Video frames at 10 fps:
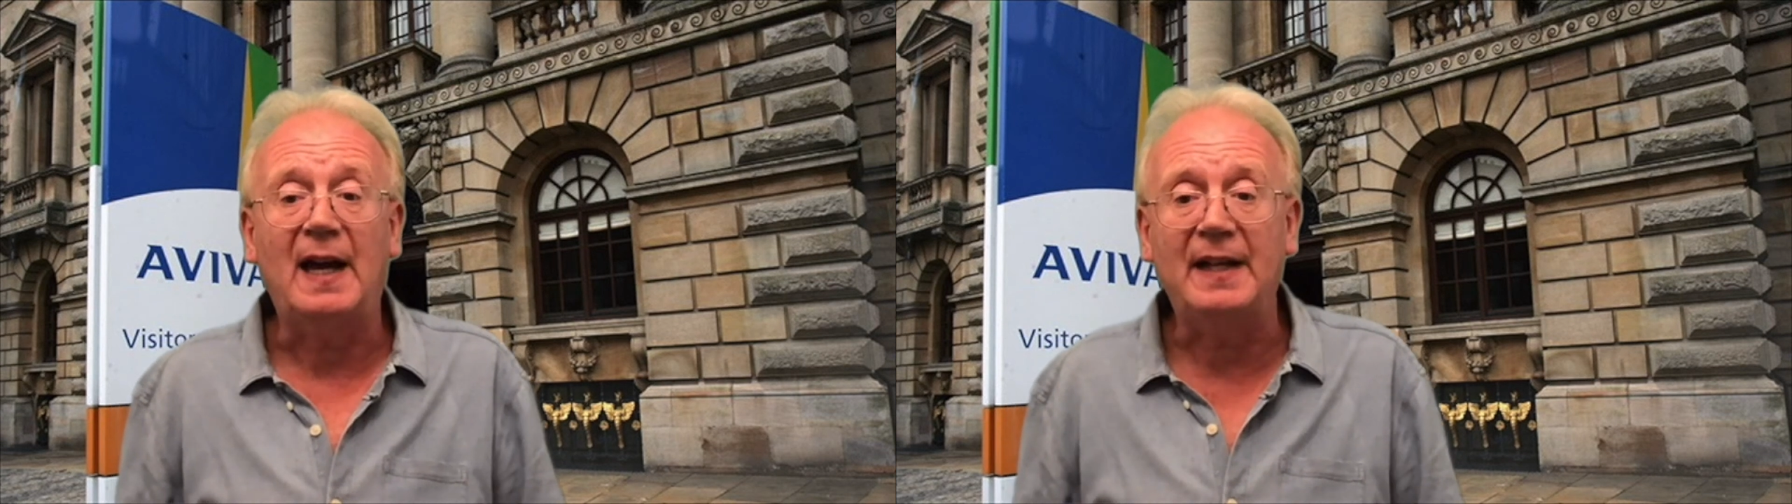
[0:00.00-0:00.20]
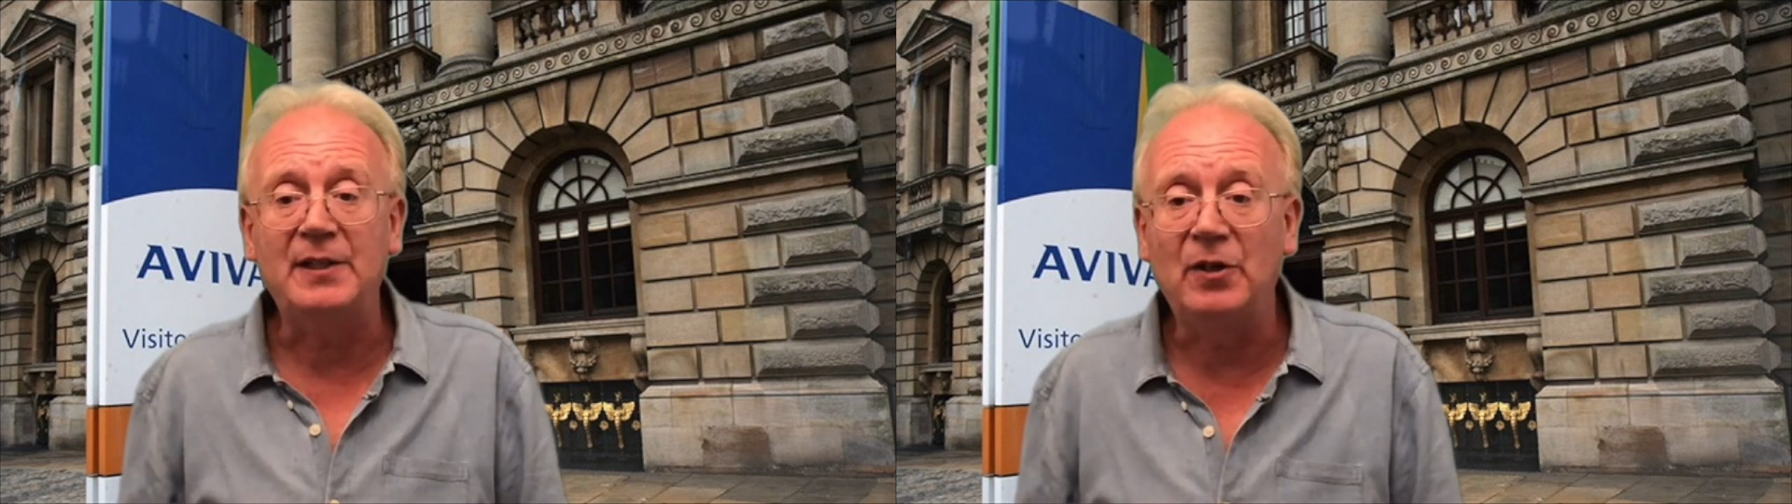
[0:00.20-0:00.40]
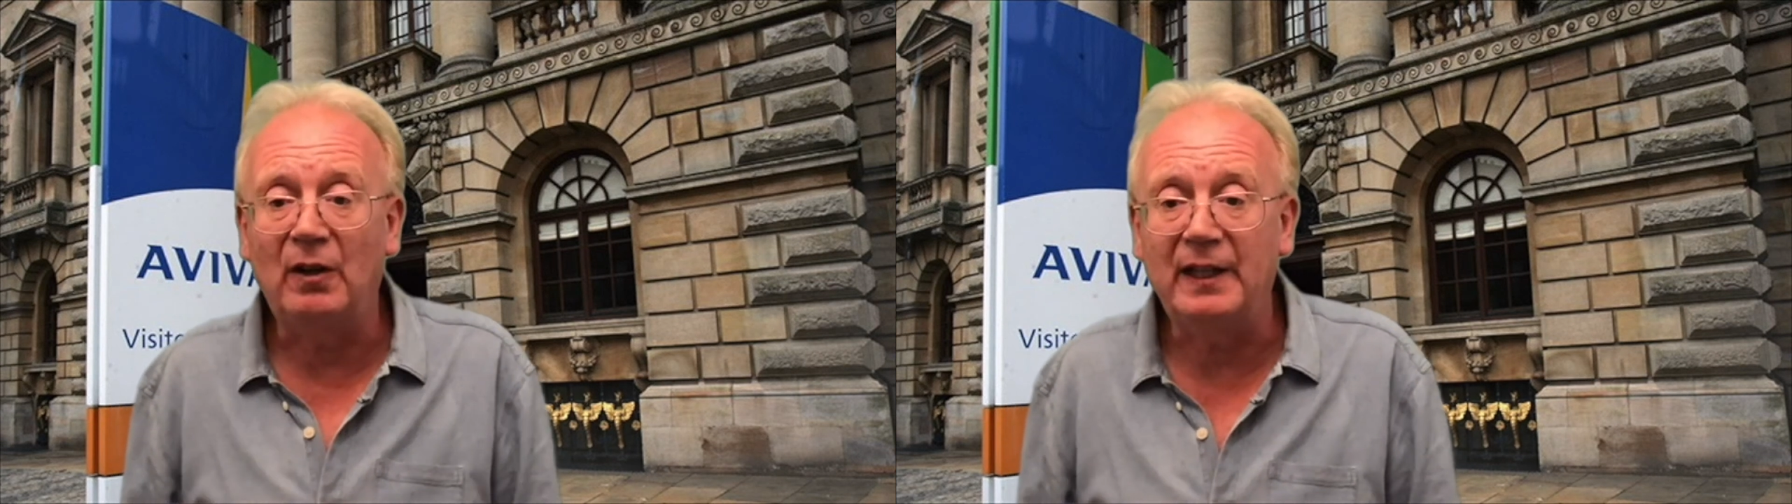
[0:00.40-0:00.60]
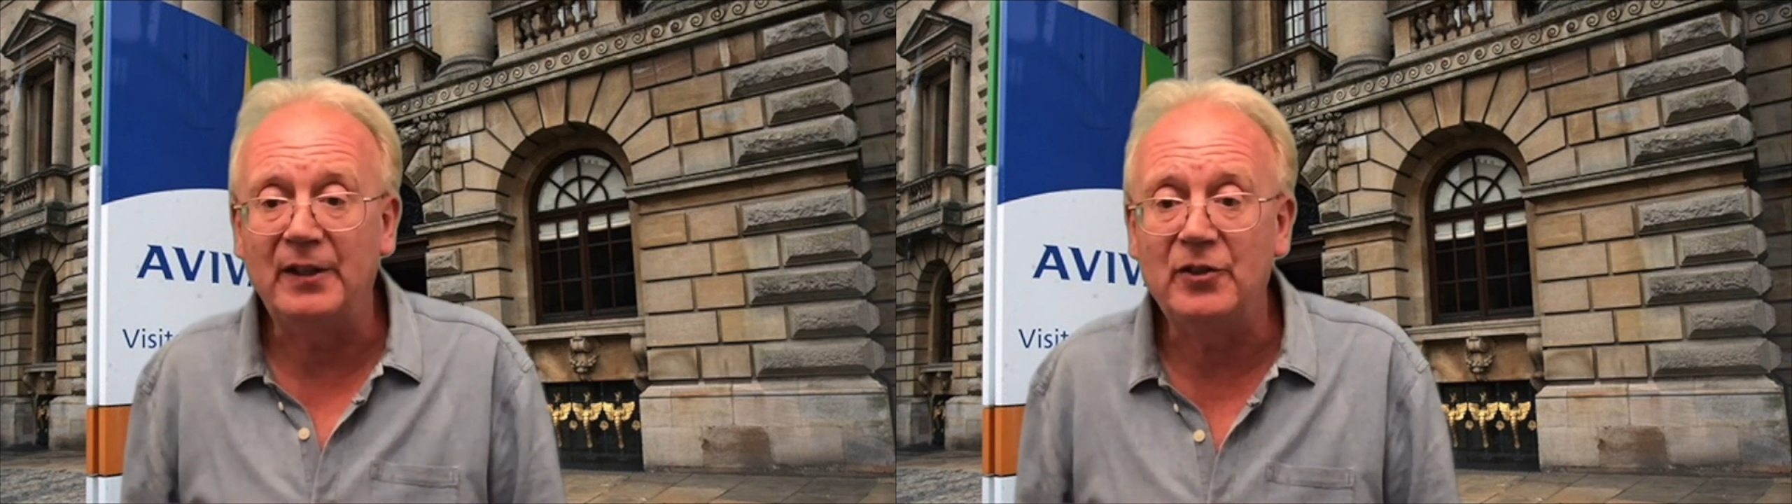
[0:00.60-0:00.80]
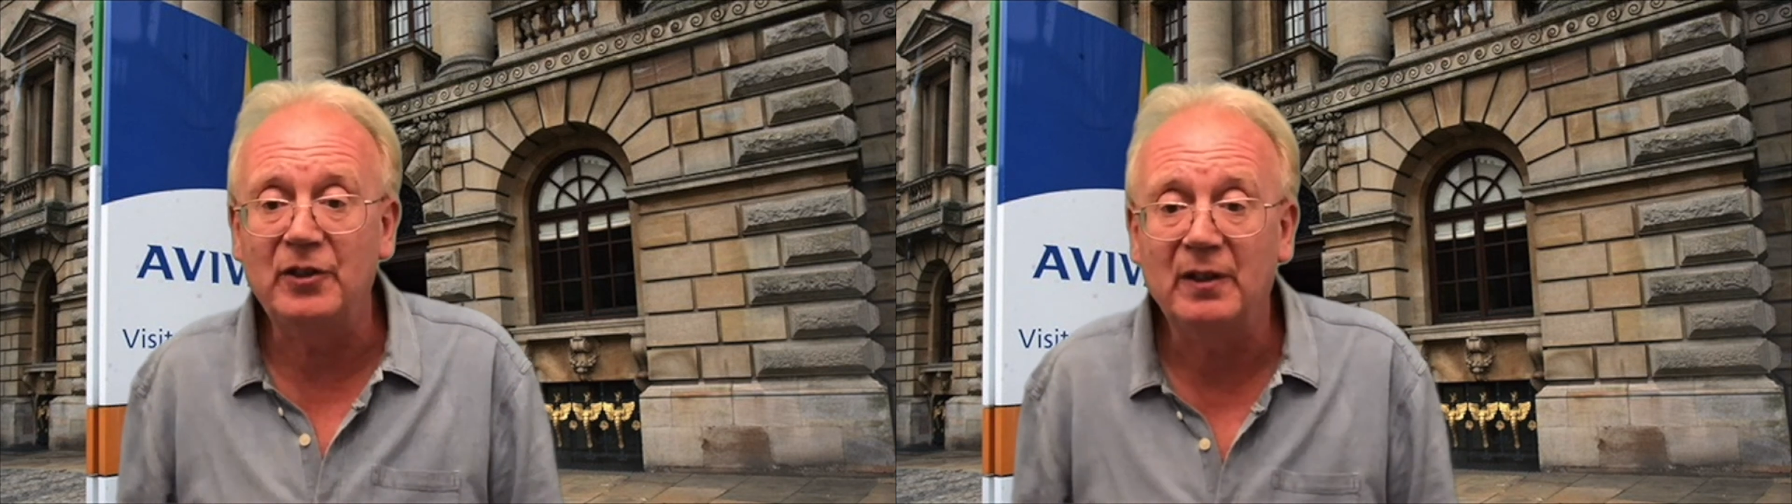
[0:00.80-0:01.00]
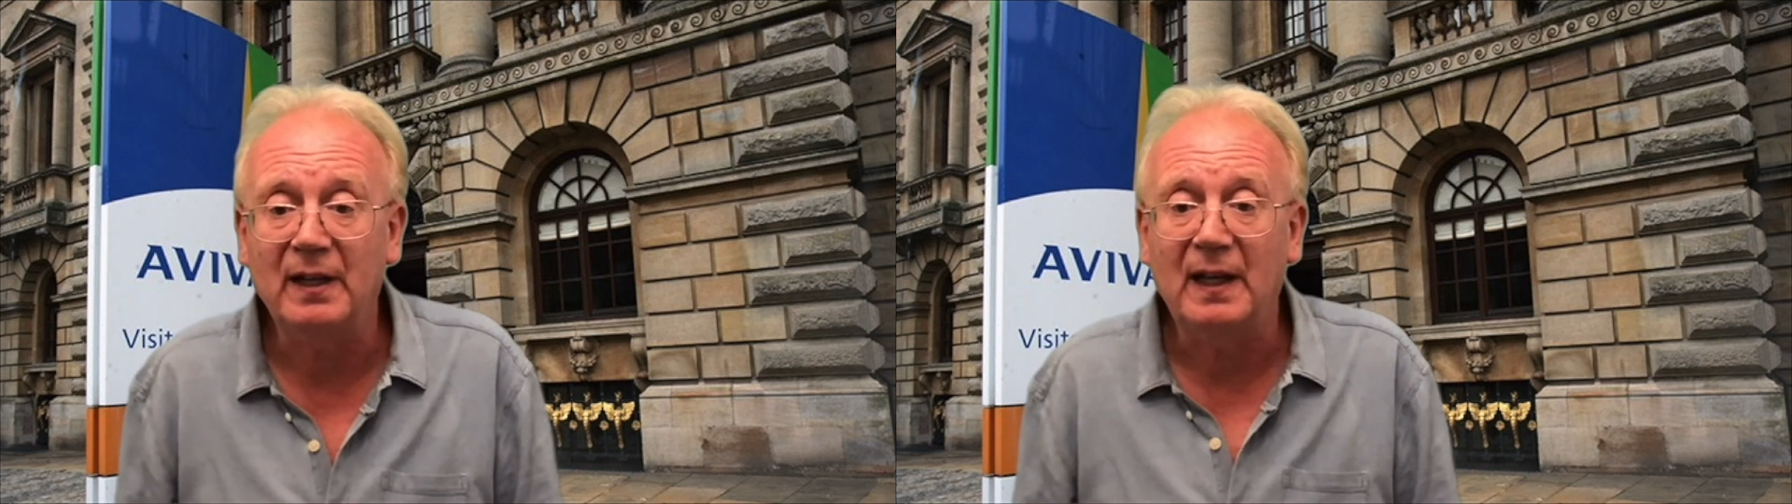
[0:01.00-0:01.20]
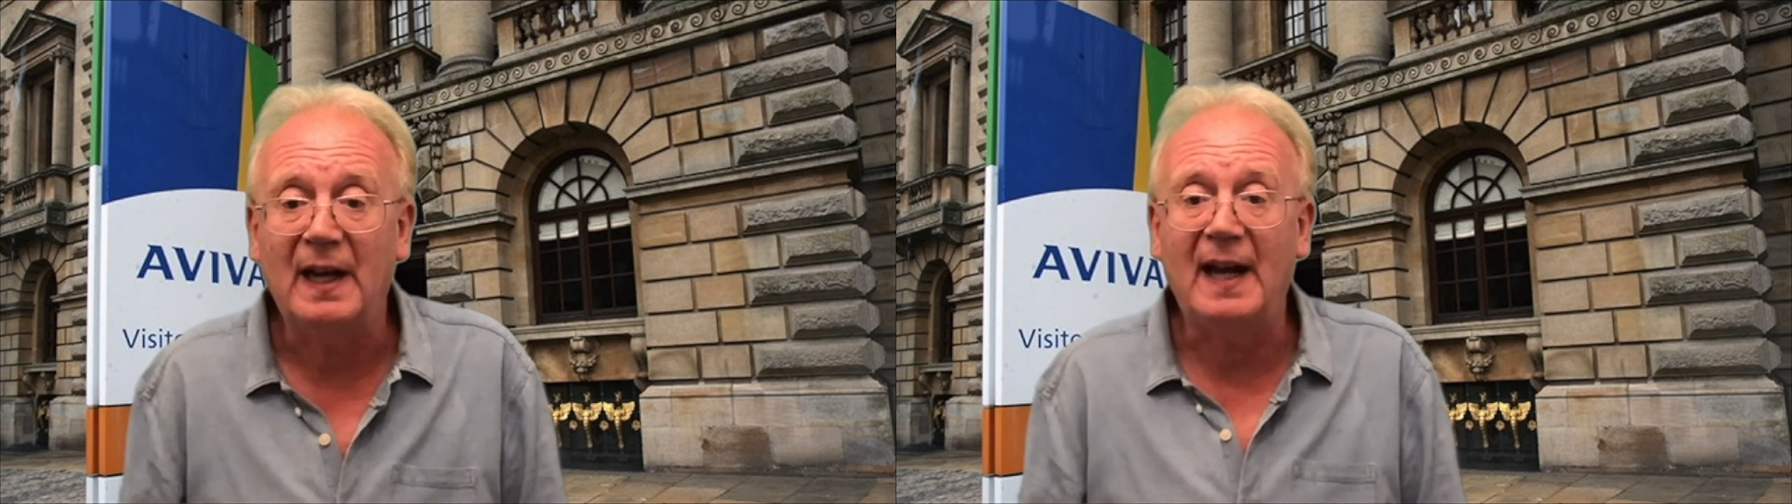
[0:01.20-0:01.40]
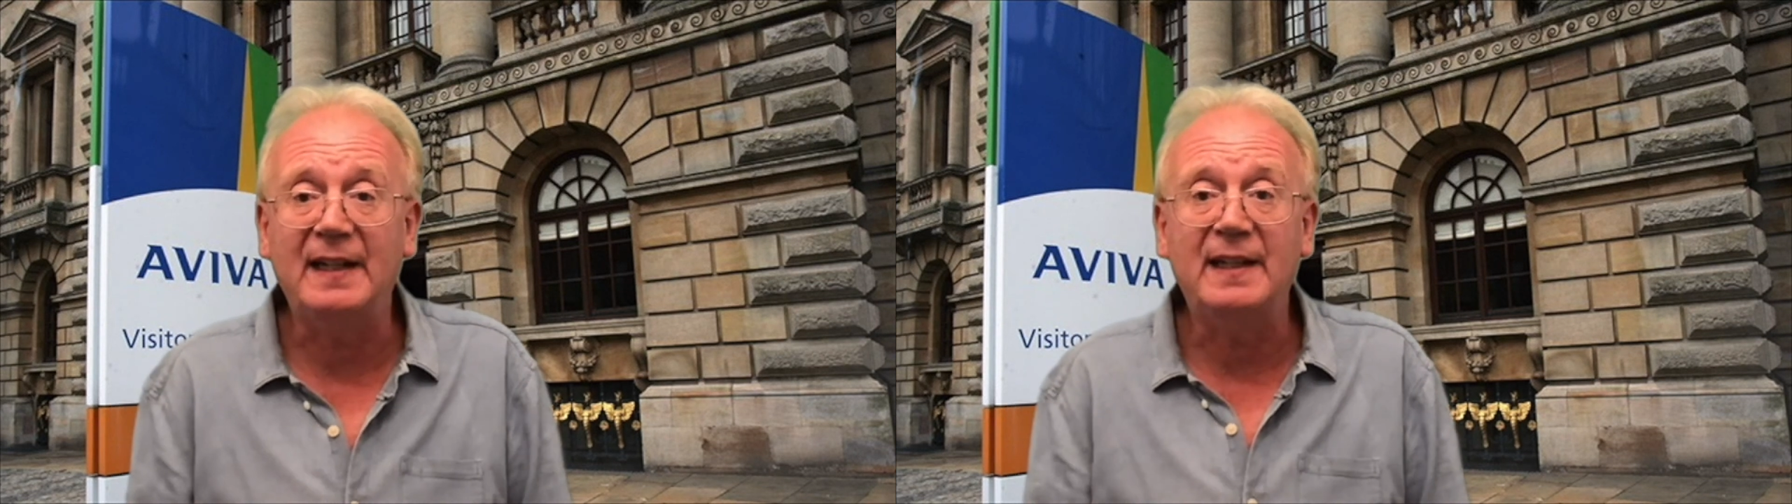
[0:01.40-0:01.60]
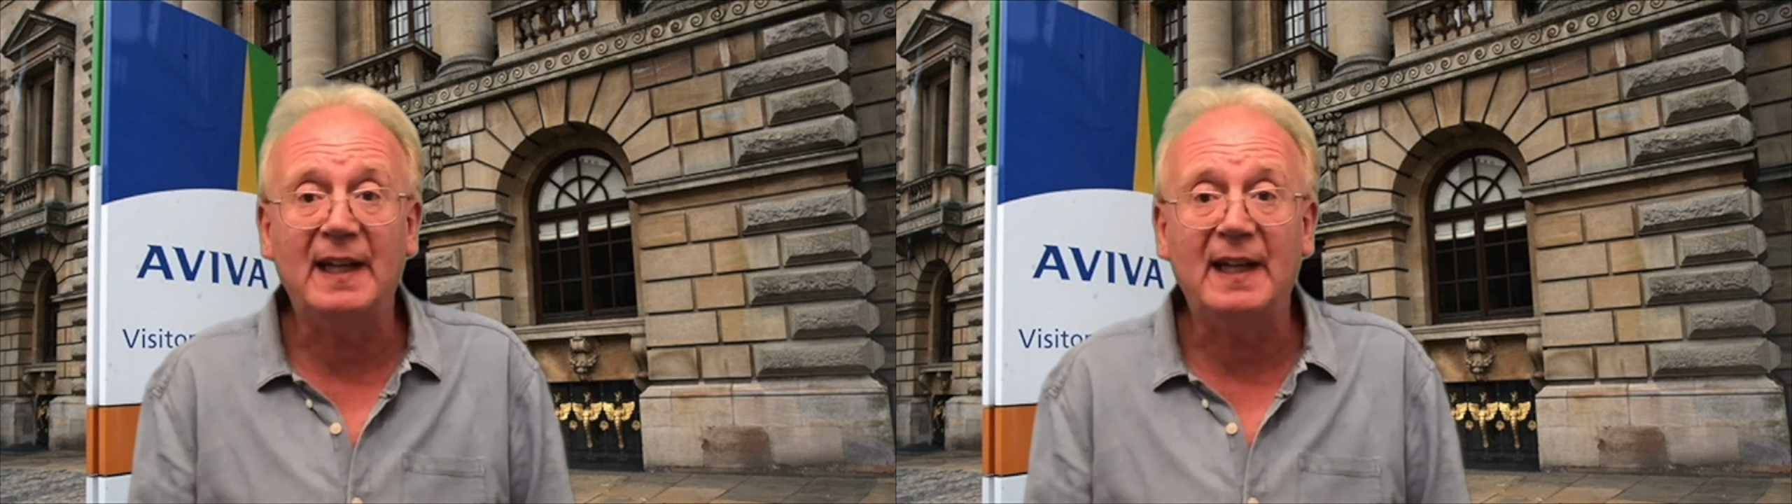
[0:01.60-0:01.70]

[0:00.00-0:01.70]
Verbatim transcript: and knowledge and